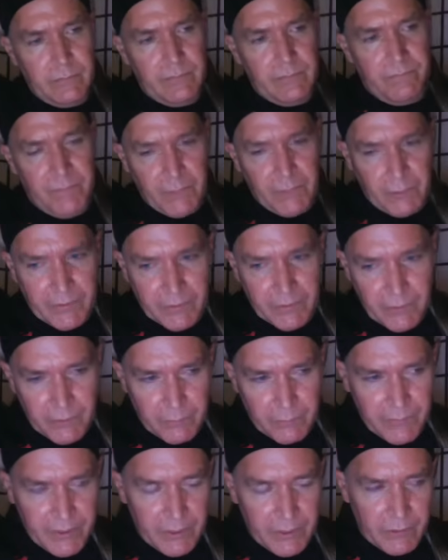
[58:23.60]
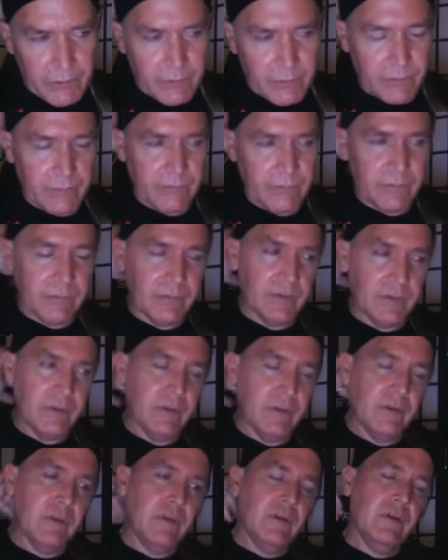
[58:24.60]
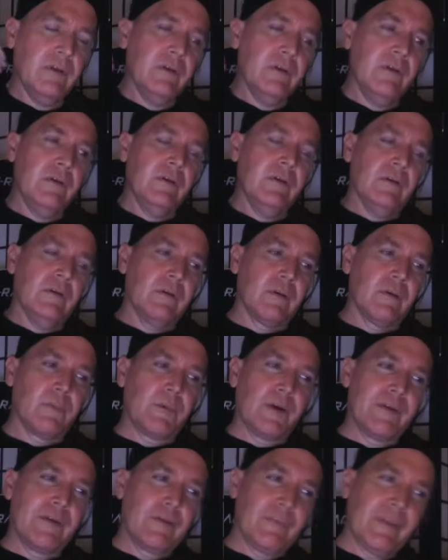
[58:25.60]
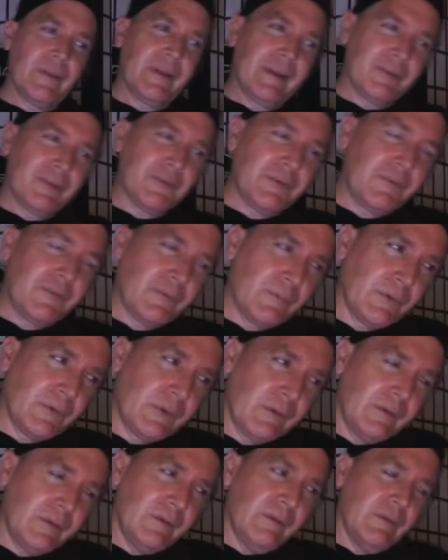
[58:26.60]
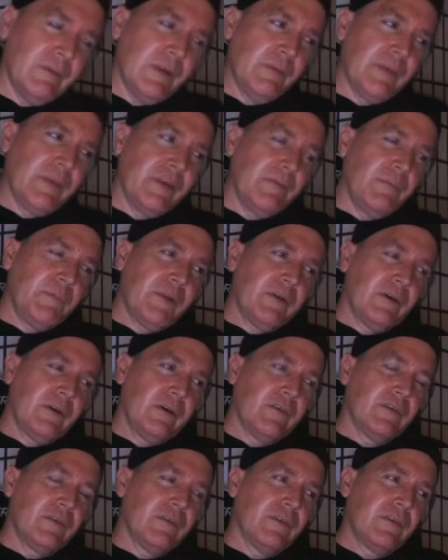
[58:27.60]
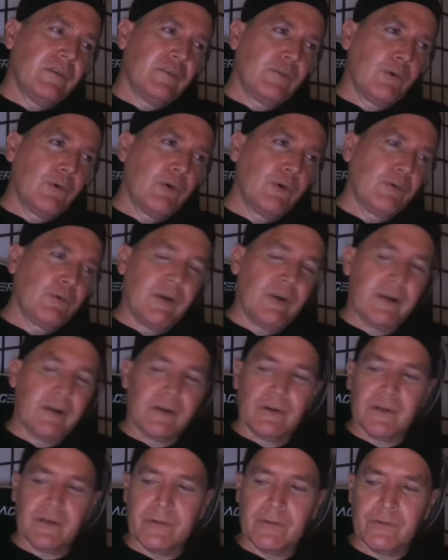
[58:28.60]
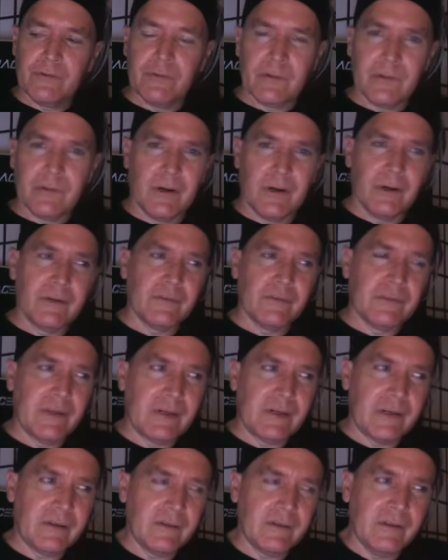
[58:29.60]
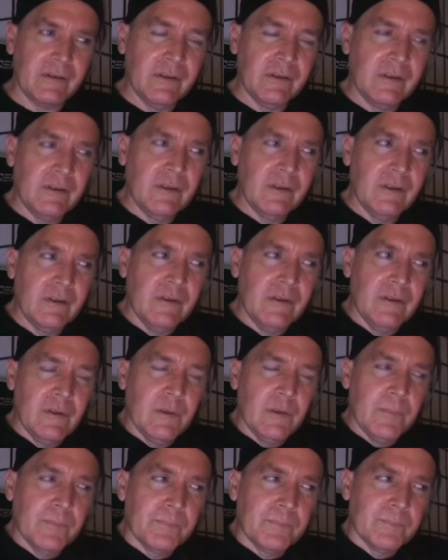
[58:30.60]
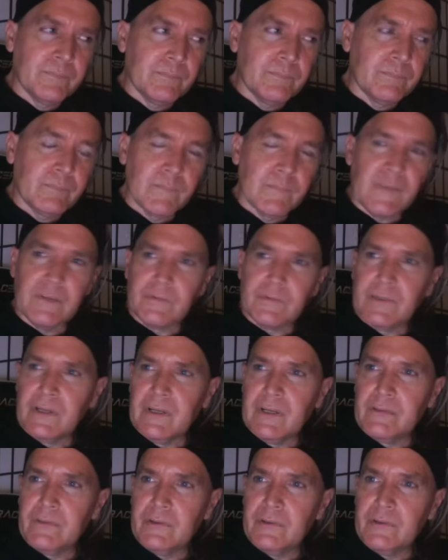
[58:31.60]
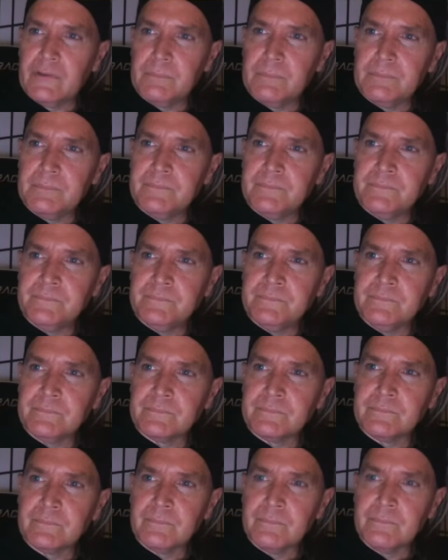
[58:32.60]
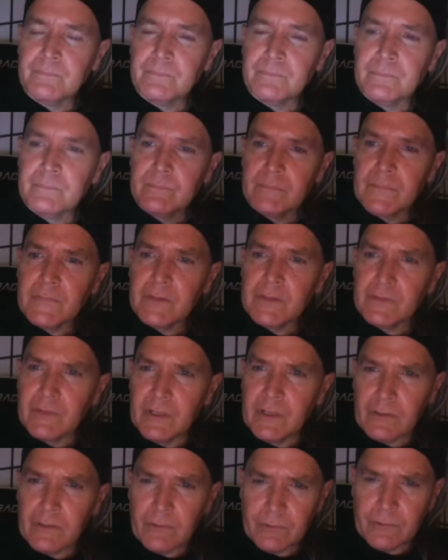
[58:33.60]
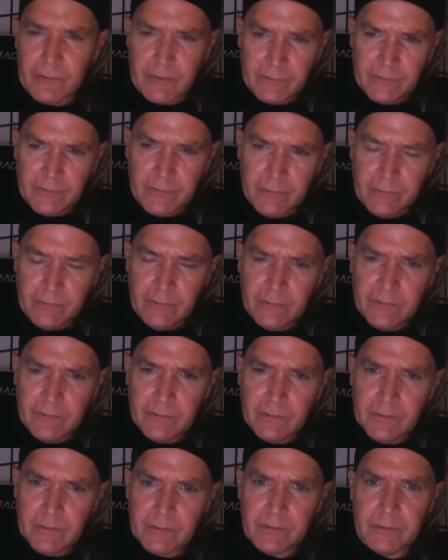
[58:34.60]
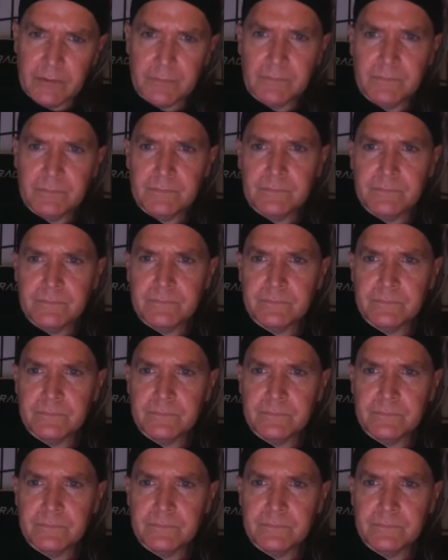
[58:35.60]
feelings on the matter or private passions, but I mean because the historical record in this regard is not it's not um it's not correct. Um